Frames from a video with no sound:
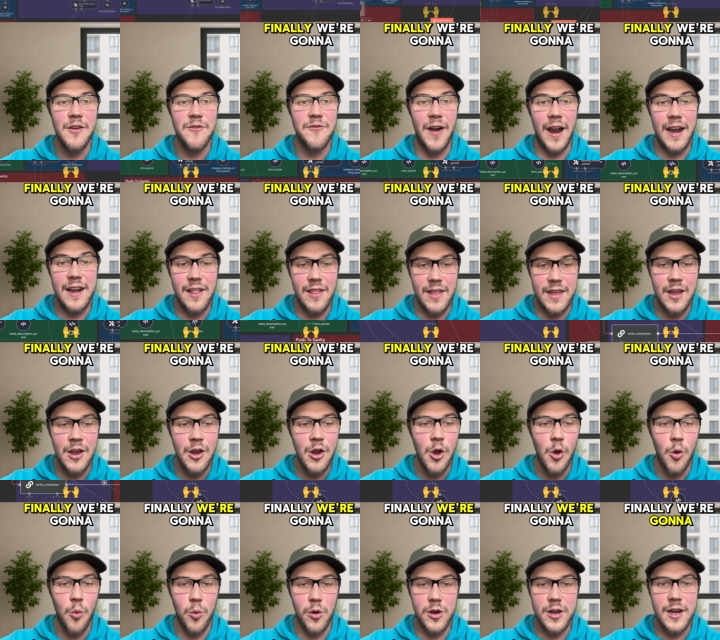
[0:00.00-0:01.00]
Finally,
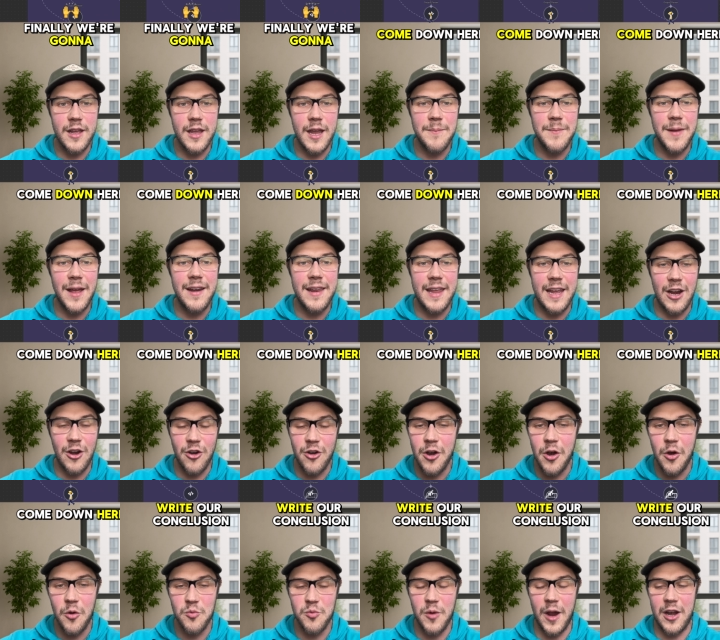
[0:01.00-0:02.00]
we're going to come down
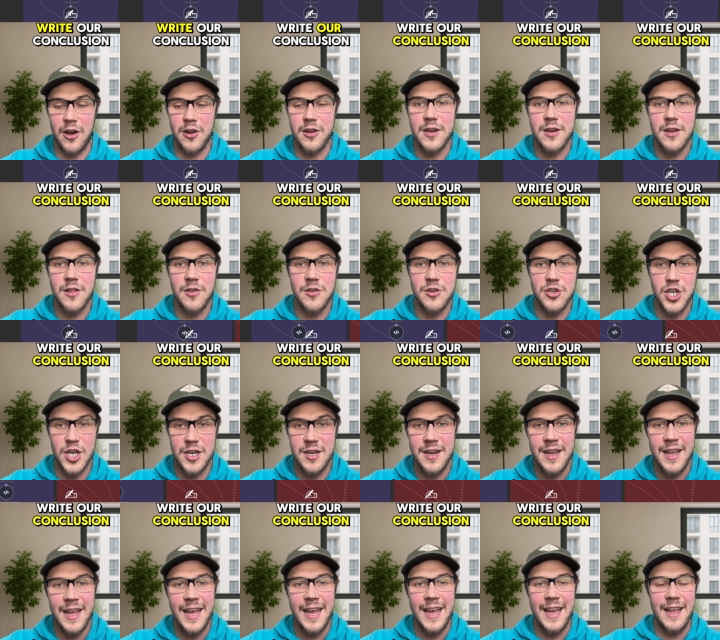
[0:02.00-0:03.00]
here, write our
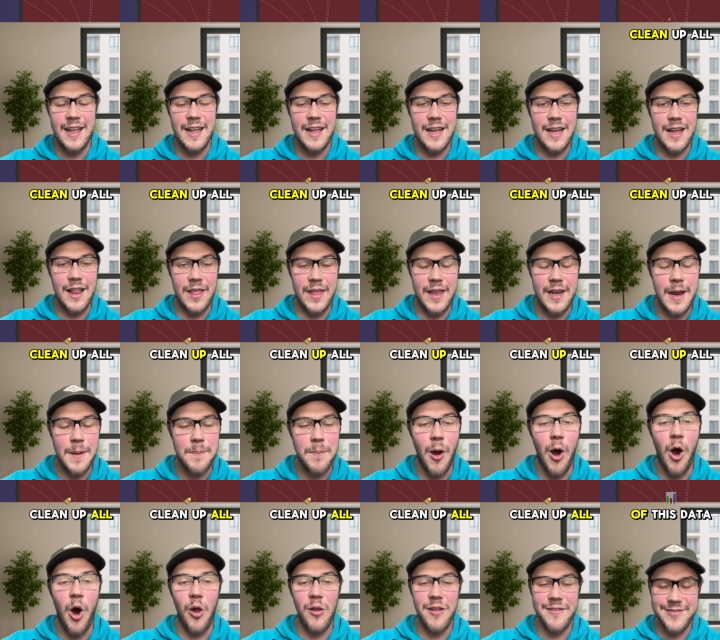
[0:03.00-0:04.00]
conclusion, clean
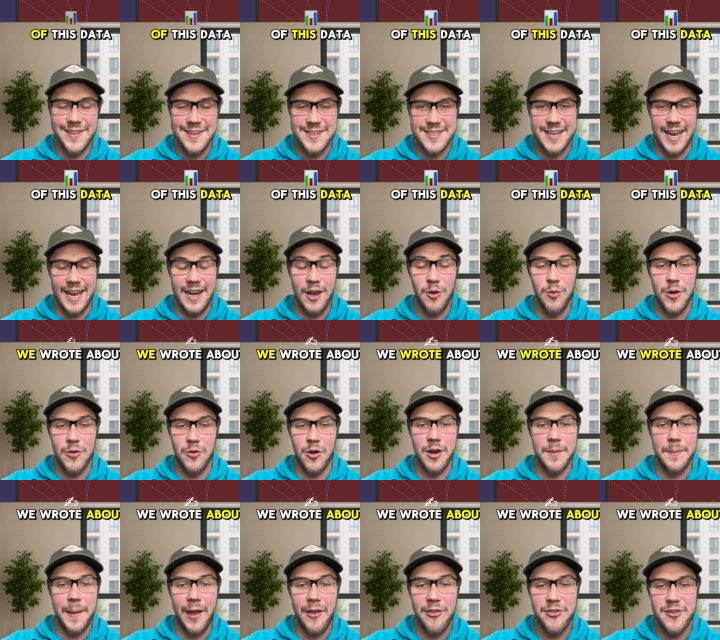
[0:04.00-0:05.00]
up all of this data we
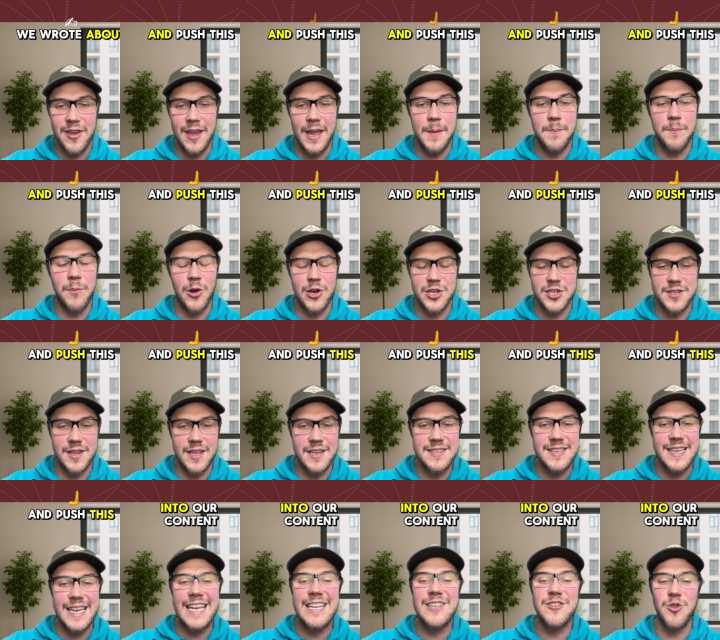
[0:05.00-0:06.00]
wrote about, and push
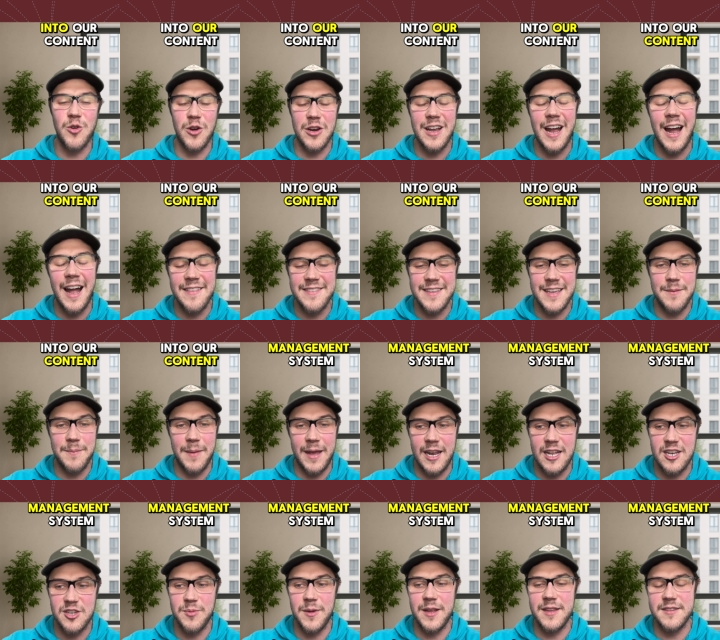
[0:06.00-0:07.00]
this into our content
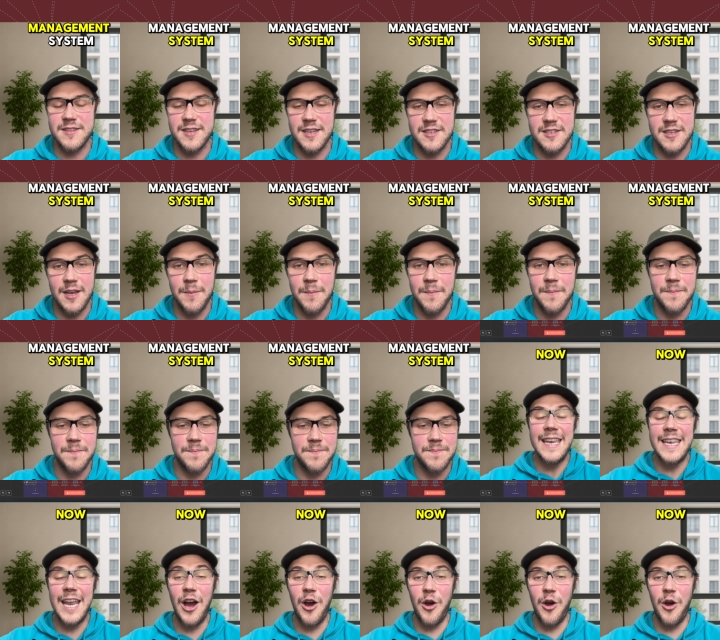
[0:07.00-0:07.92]
management system.